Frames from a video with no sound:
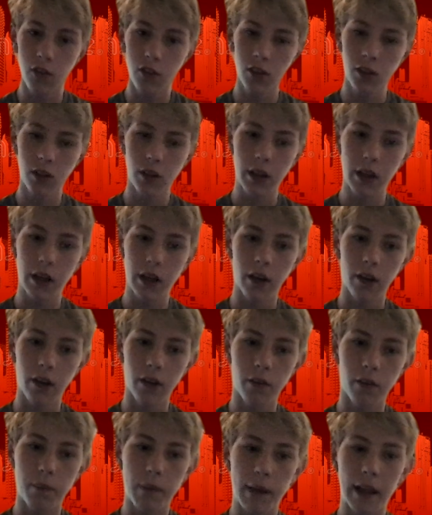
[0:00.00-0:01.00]
Leon
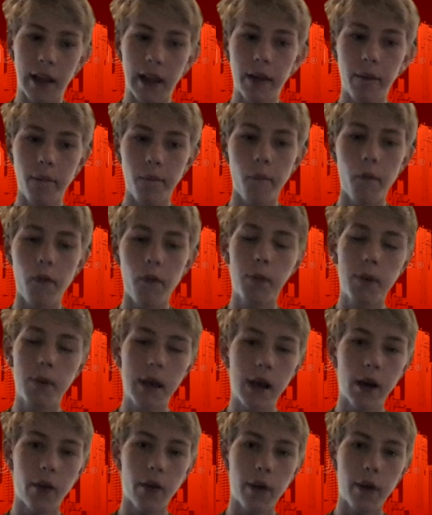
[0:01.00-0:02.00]
Bailey would be a
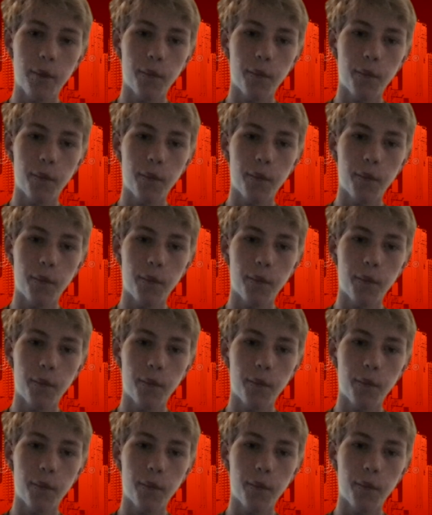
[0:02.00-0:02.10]
great